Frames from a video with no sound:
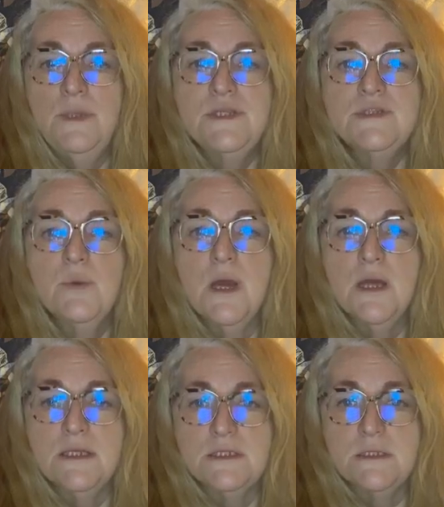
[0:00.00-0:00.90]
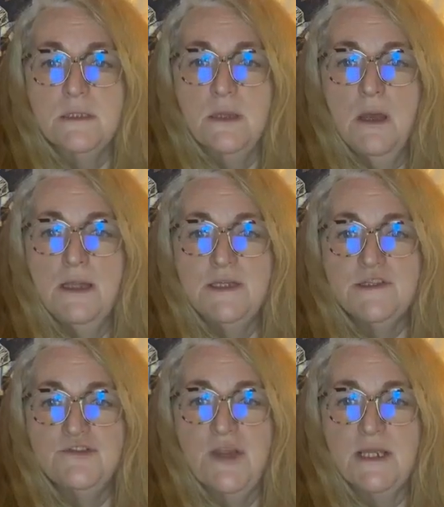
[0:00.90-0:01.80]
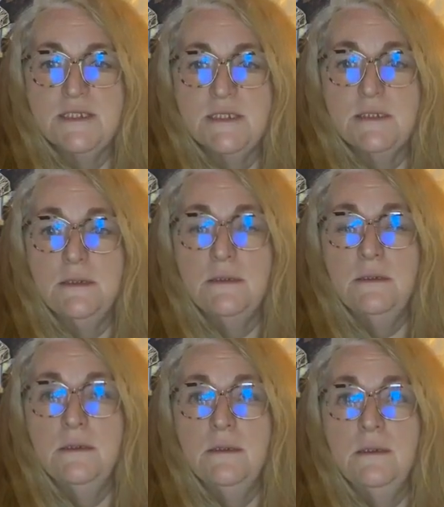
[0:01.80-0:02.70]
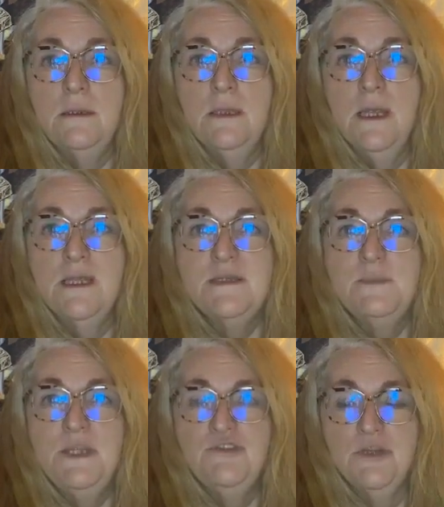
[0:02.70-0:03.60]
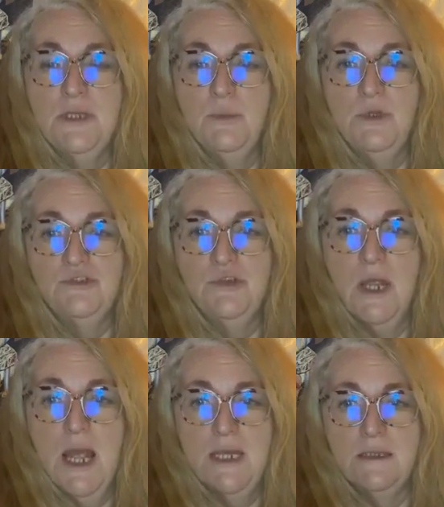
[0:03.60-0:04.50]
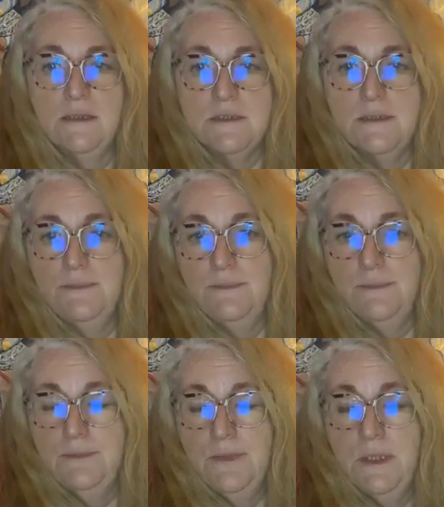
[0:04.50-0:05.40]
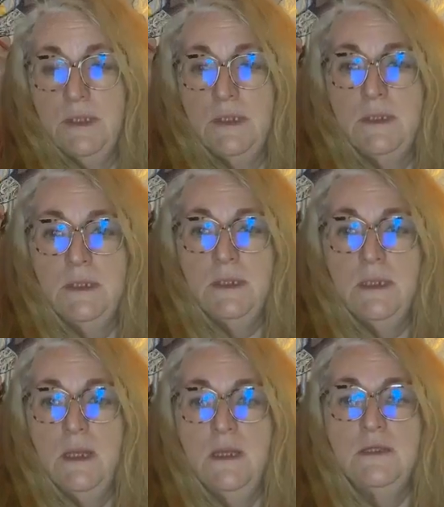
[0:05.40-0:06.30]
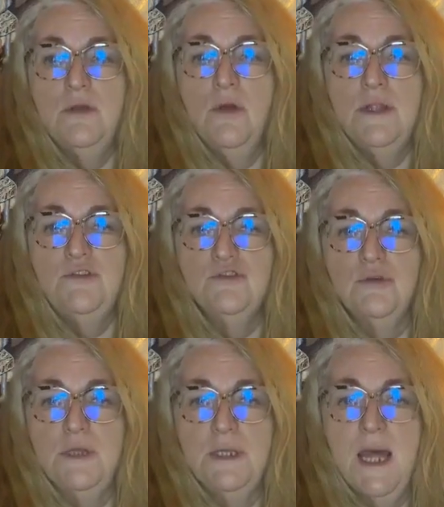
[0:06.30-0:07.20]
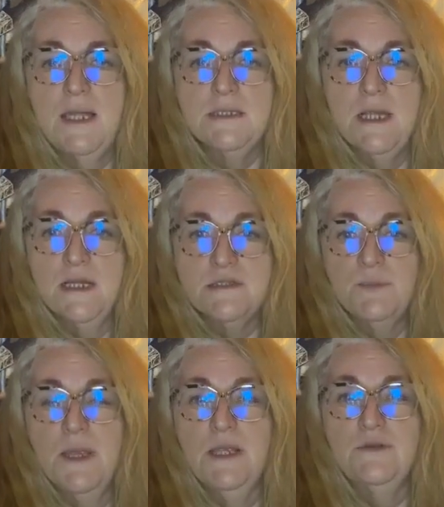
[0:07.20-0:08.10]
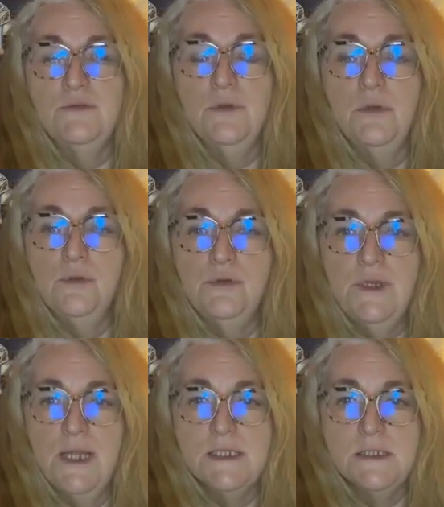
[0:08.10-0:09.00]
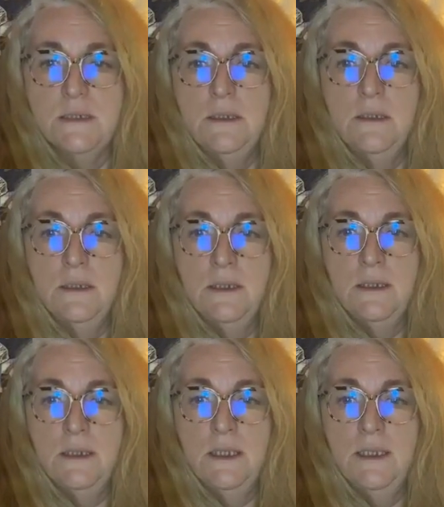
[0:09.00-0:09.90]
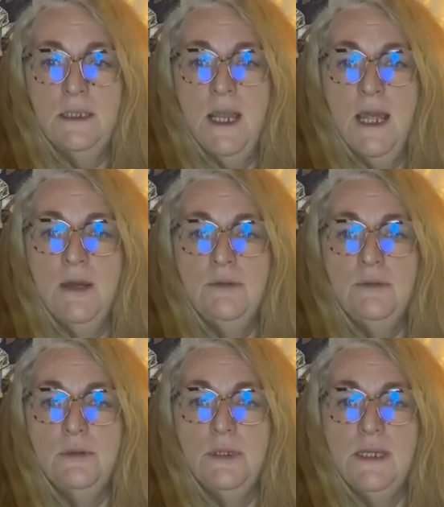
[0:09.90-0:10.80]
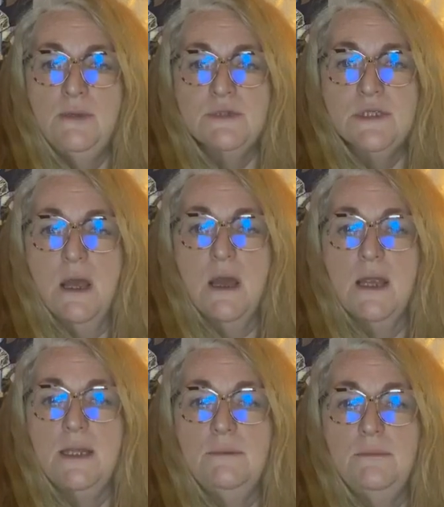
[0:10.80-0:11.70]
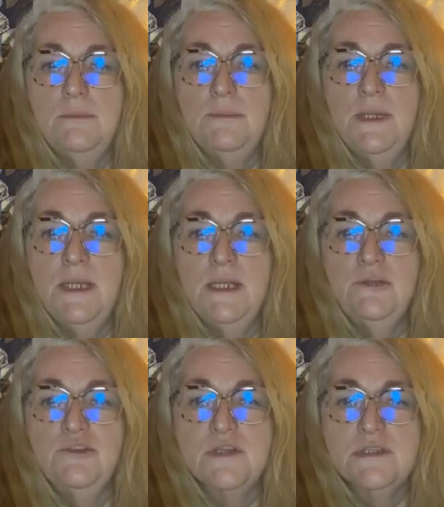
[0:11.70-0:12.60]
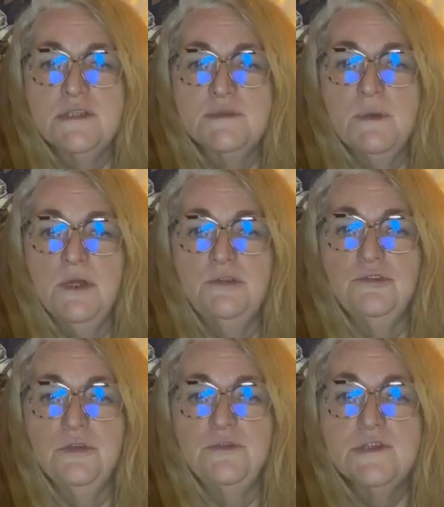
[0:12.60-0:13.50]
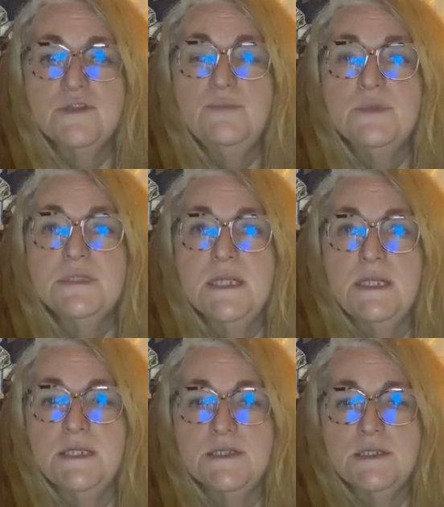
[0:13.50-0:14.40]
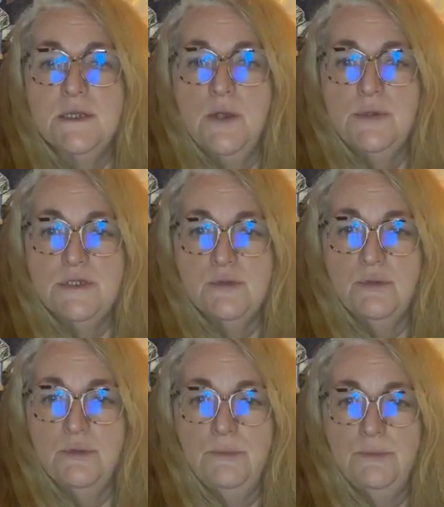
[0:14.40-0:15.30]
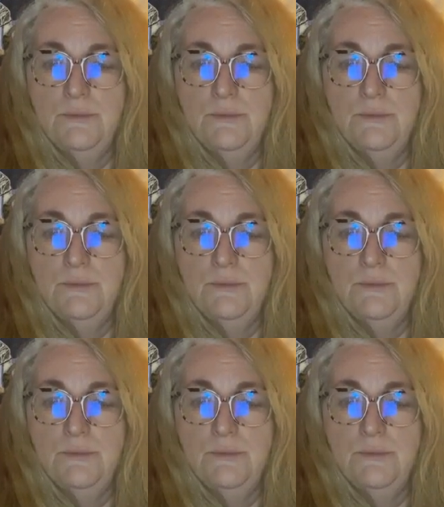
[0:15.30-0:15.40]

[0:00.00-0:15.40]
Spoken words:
Pissoirs, I interjected, and immediately wished I hadn't. I had not enjoyed that aspect of Claudette, and now here was I being just as much of a supercilious know-it-all.